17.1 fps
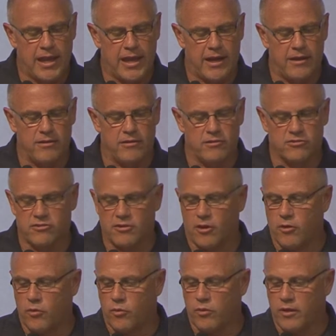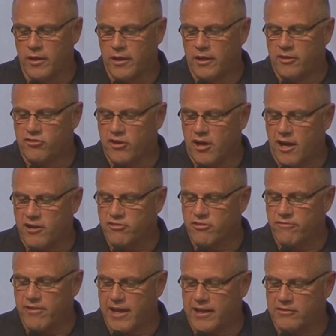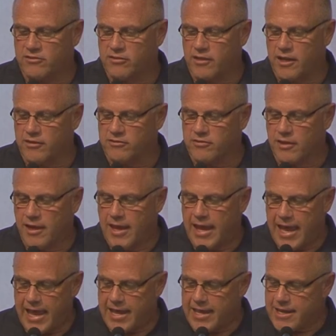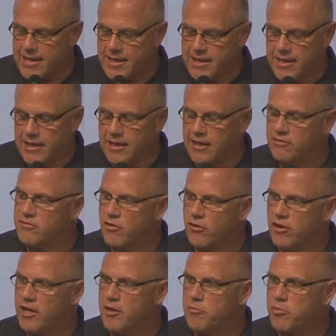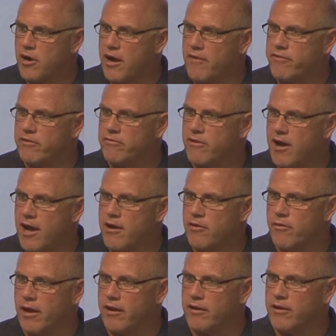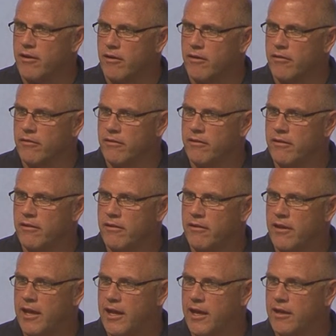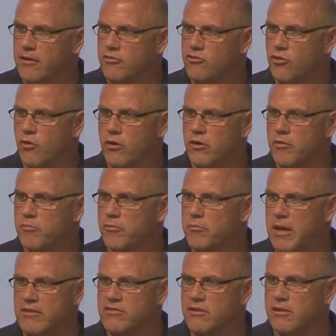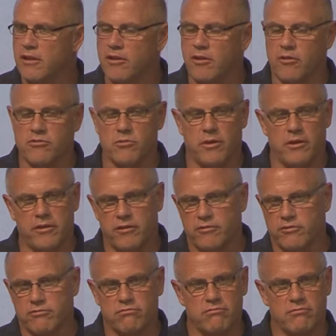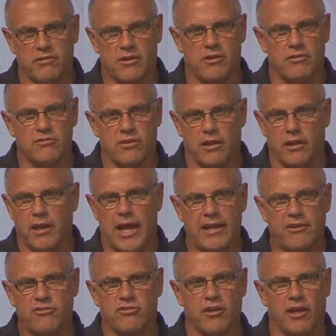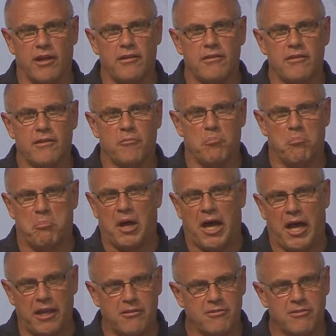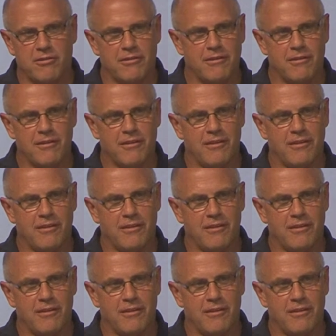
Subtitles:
And so Jehoshaphat says, hey, is there any prophet of God around here? And Jehoram basically goes, well, there's Elisha, but